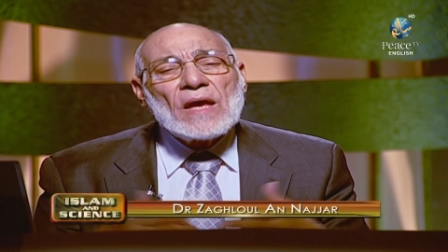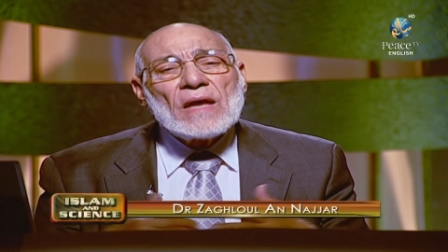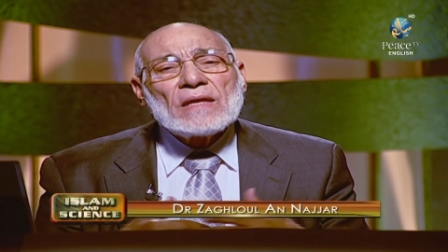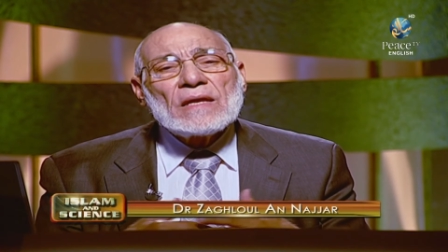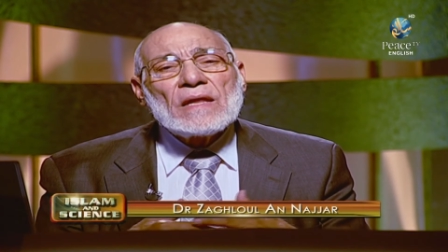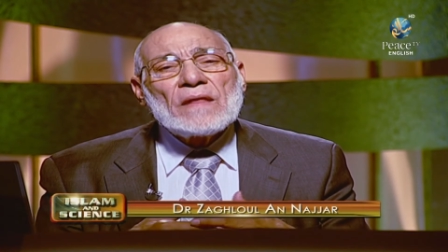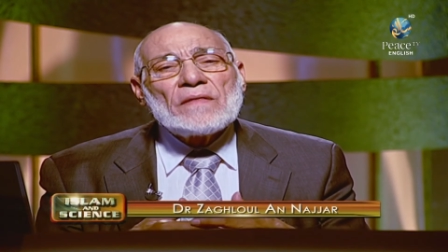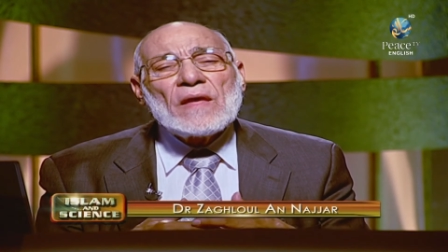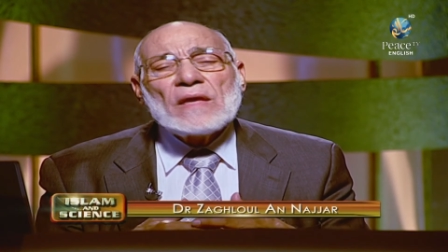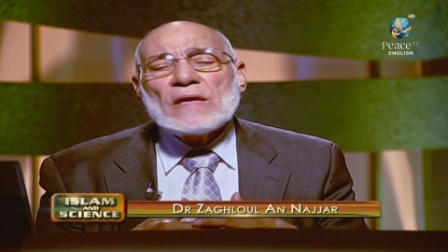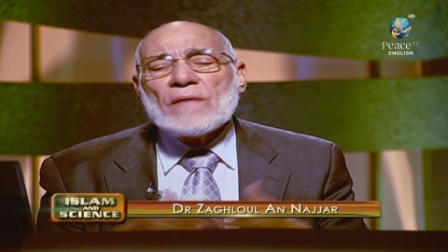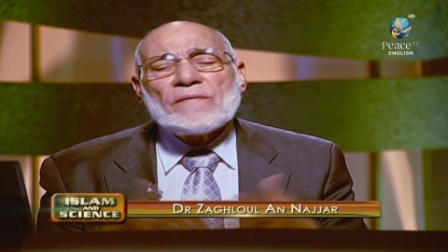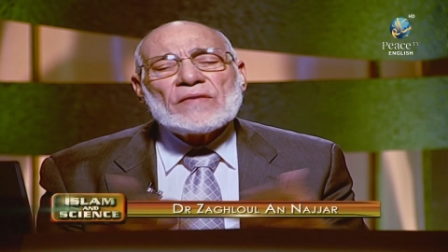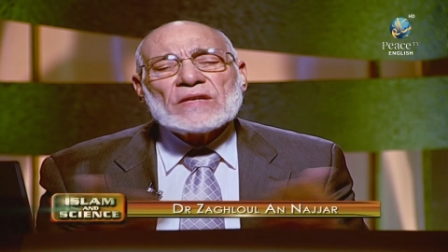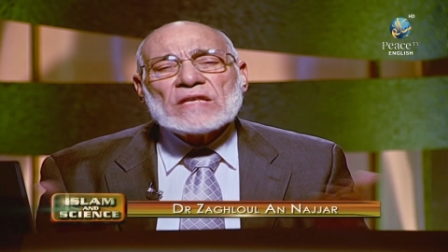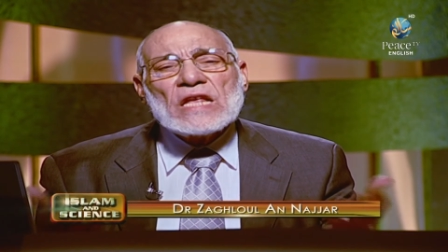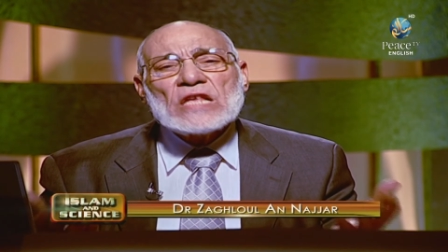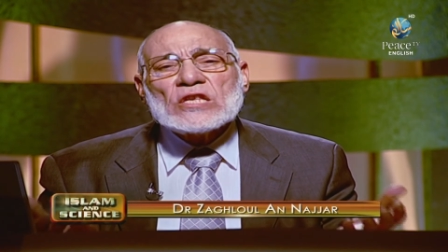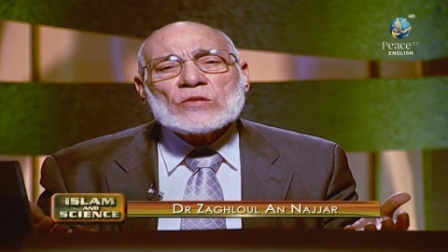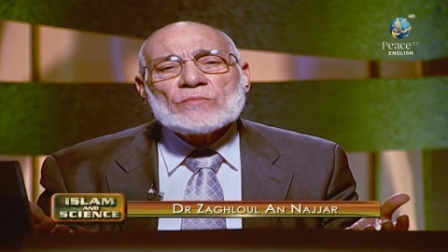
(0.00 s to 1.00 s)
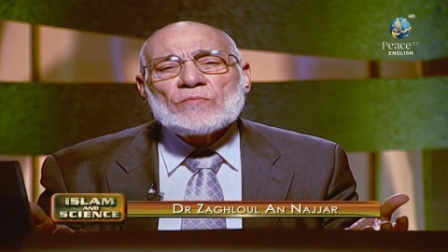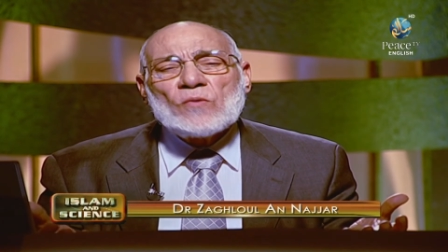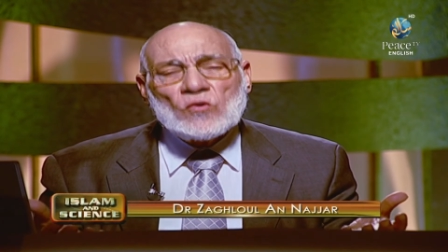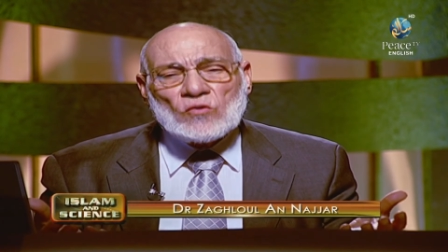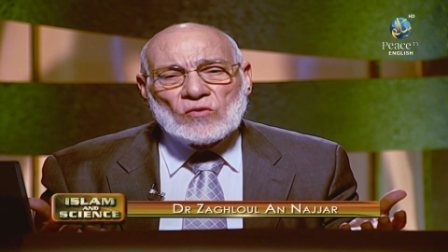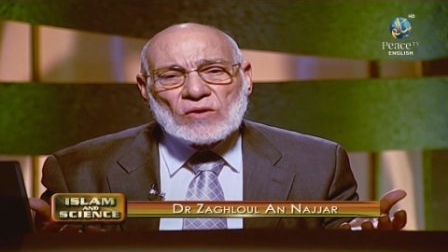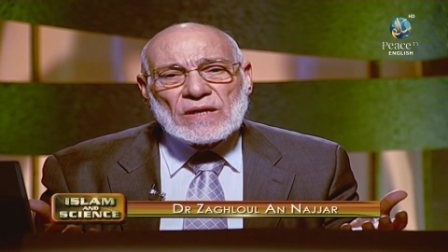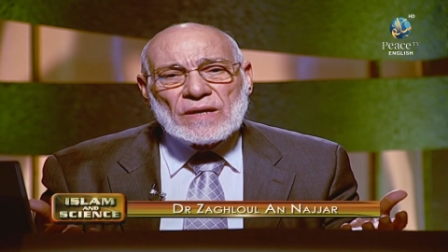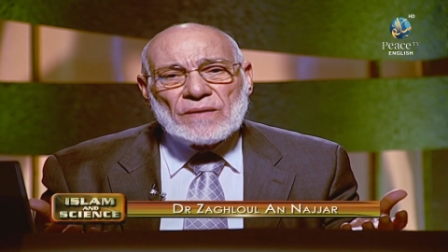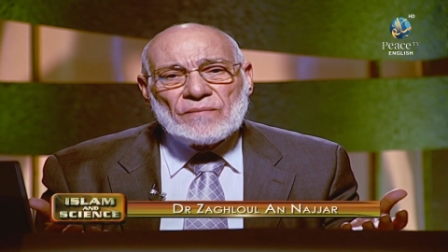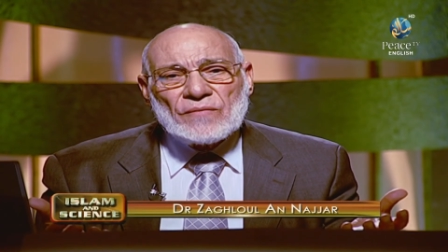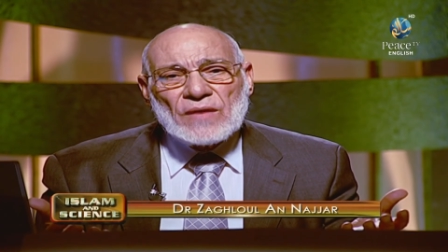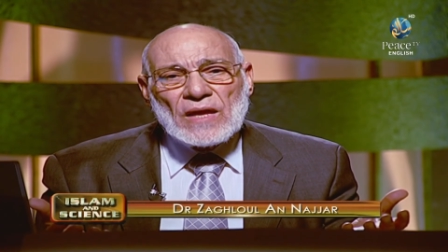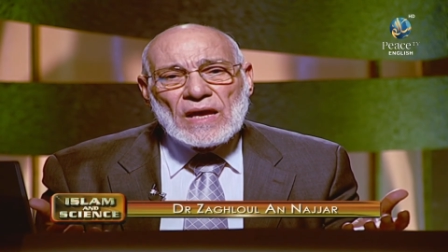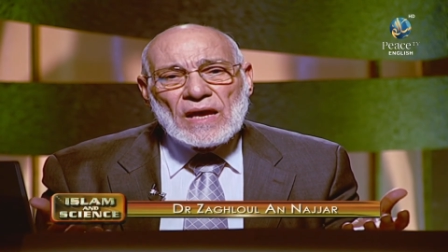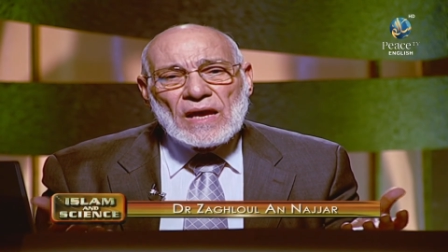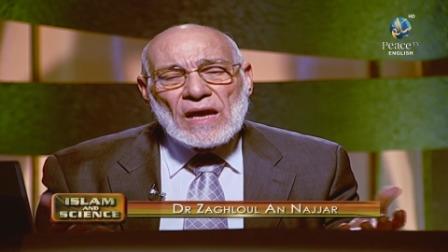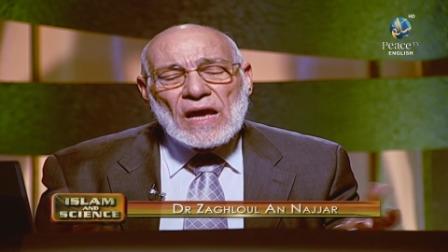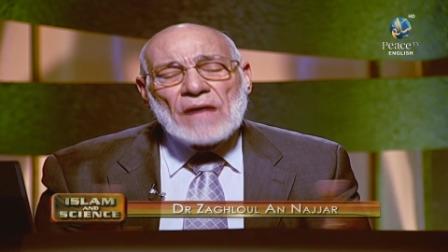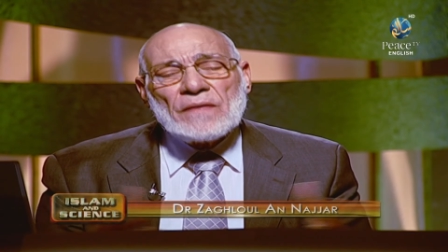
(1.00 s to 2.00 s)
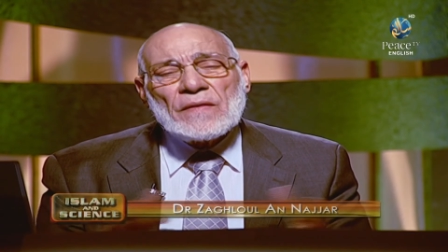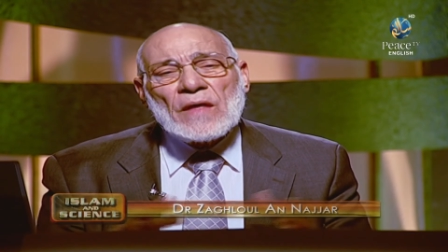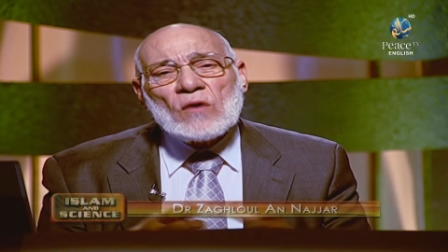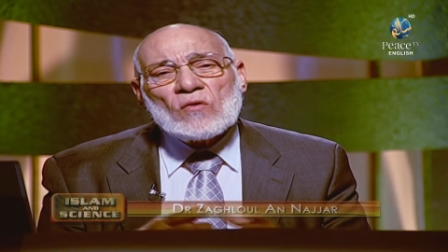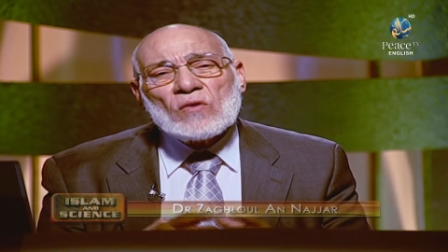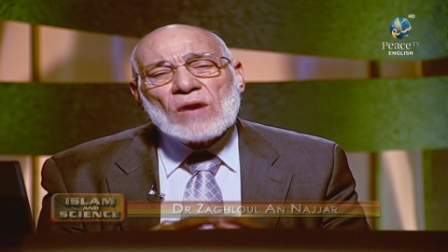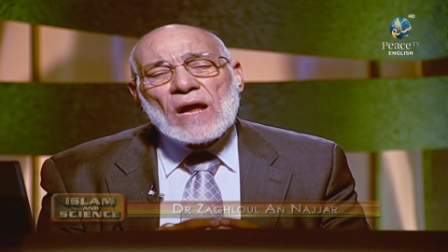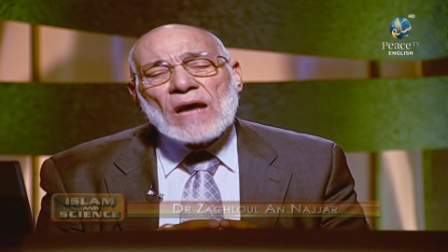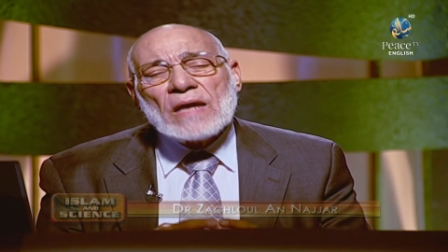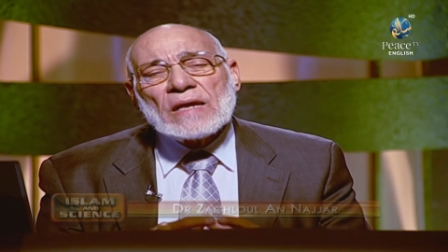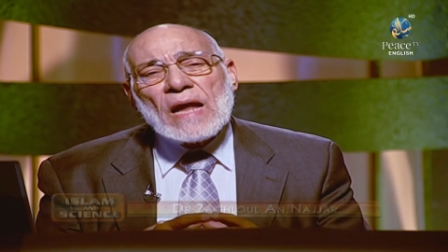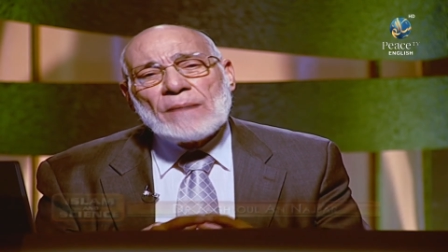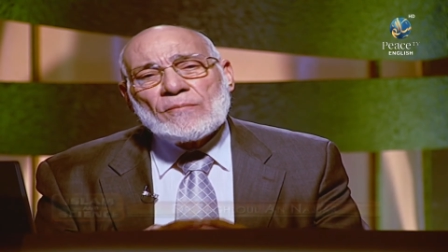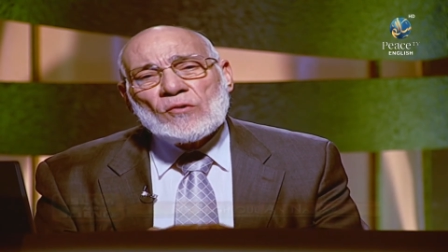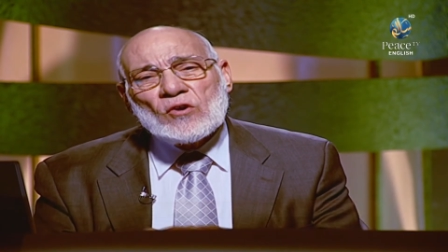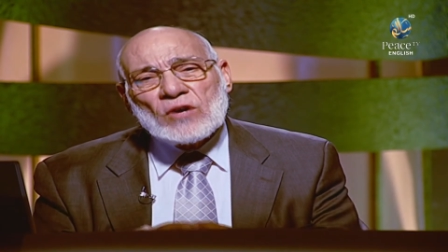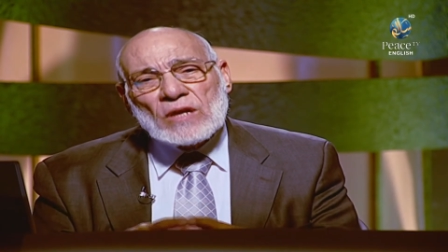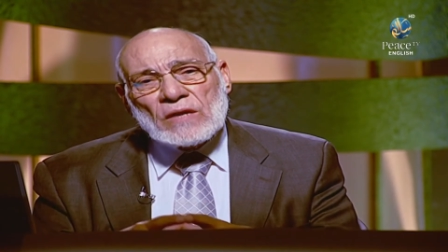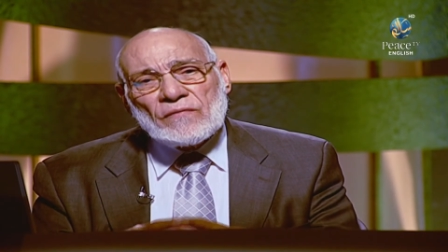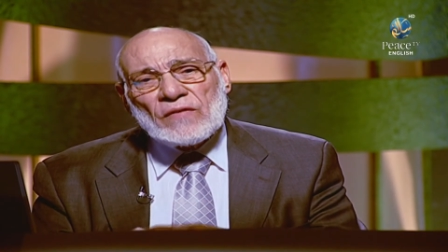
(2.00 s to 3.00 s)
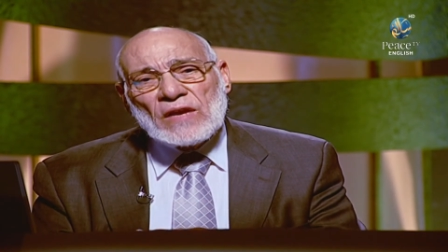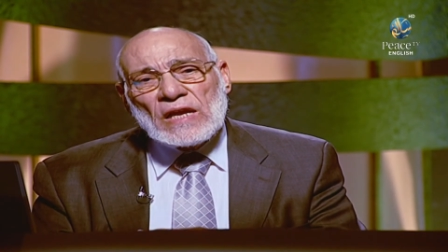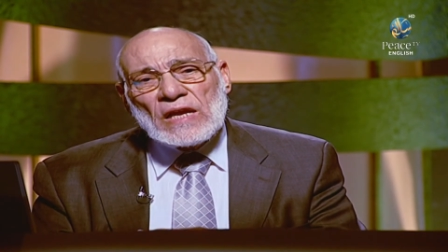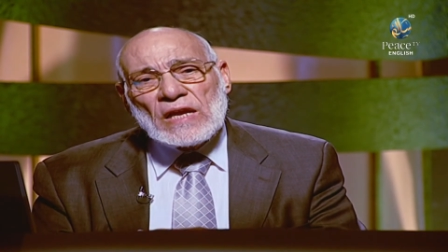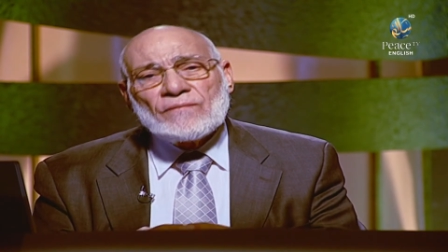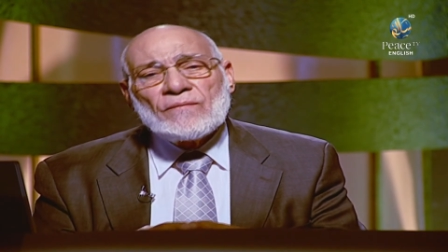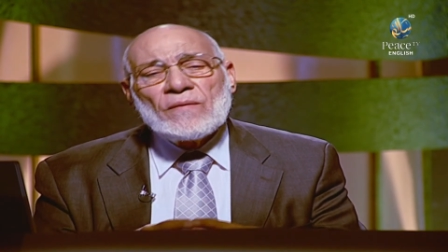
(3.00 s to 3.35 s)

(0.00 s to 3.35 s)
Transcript: They never said smoke. And the Quran, a book revealed